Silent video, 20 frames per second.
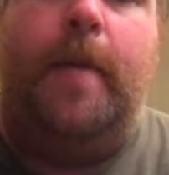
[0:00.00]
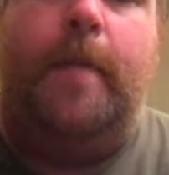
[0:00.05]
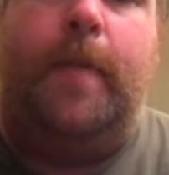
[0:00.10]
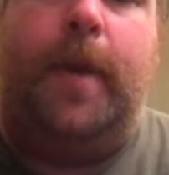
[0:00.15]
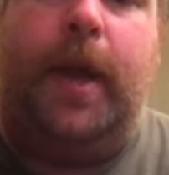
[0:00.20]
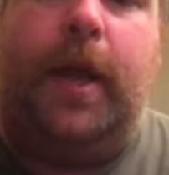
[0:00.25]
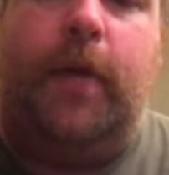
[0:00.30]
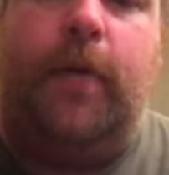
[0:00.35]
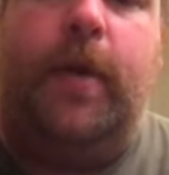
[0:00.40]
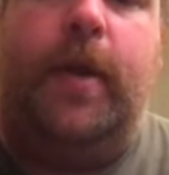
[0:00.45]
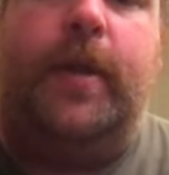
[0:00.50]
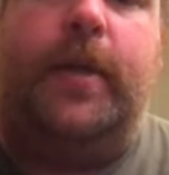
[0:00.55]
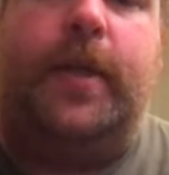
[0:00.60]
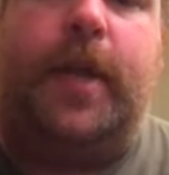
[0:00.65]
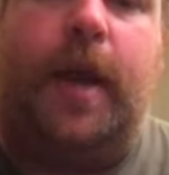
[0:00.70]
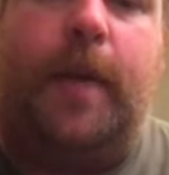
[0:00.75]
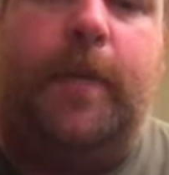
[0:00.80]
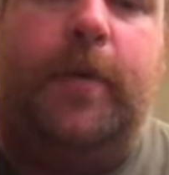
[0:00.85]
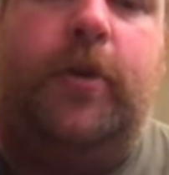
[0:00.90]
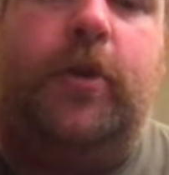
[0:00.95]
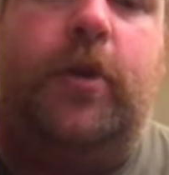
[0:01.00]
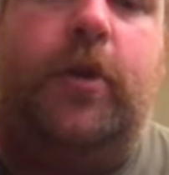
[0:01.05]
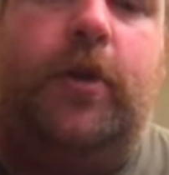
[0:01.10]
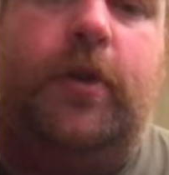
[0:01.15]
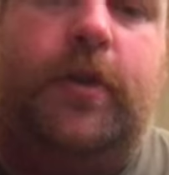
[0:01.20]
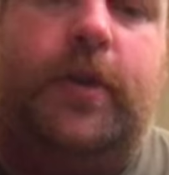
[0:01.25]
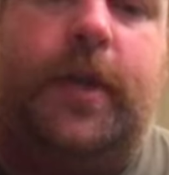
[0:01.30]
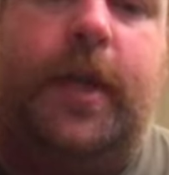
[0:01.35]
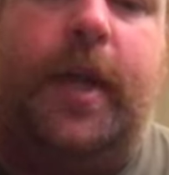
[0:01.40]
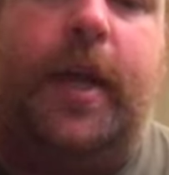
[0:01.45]
Mallory and Tom
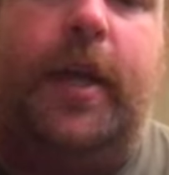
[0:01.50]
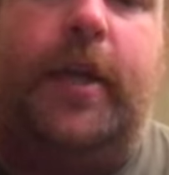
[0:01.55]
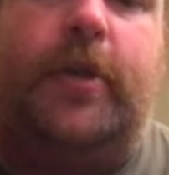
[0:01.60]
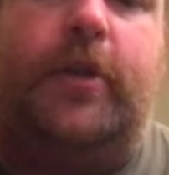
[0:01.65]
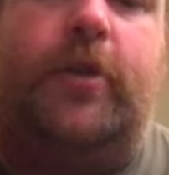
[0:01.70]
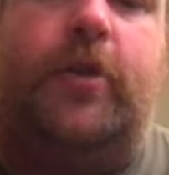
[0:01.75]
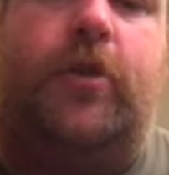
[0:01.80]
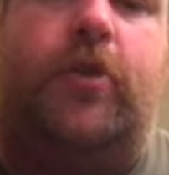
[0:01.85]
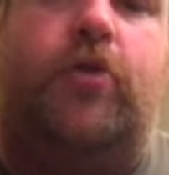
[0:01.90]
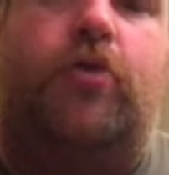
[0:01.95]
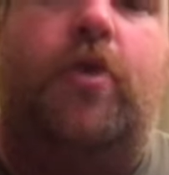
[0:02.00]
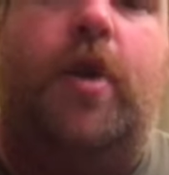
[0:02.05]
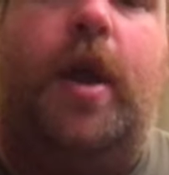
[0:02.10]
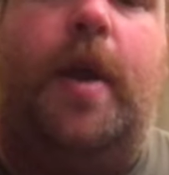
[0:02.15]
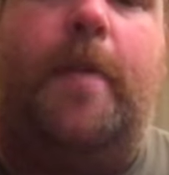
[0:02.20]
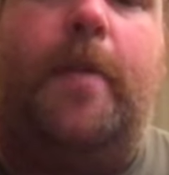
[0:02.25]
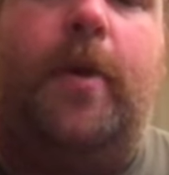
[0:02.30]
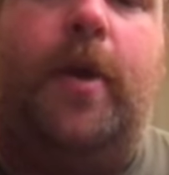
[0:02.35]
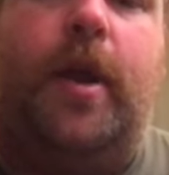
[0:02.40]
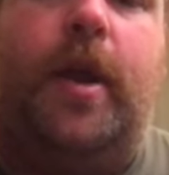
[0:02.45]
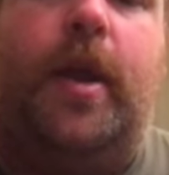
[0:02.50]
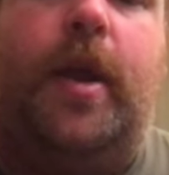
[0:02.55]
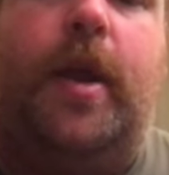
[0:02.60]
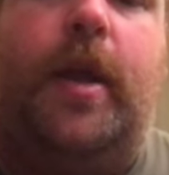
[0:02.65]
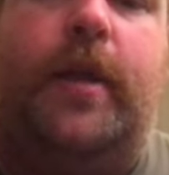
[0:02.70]
introduce the kids to Strawberry,